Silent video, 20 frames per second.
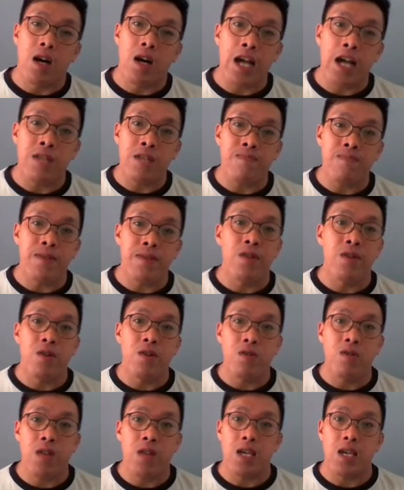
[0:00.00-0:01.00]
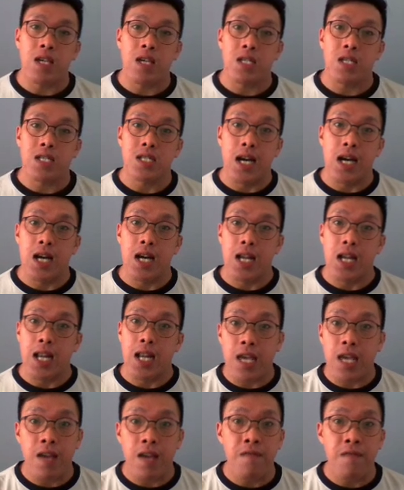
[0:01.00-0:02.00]
high-speed rail that is
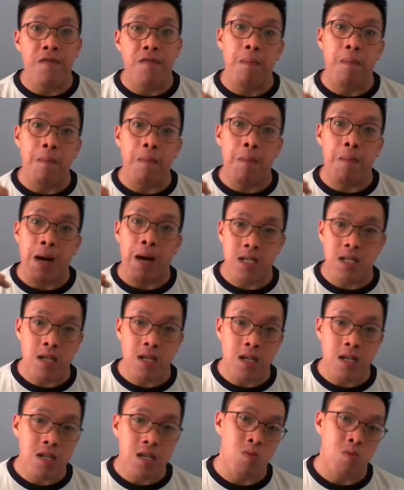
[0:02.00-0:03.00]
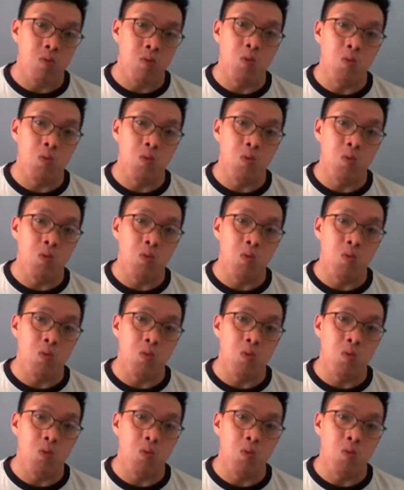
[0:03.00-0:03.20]
linking from Bangsar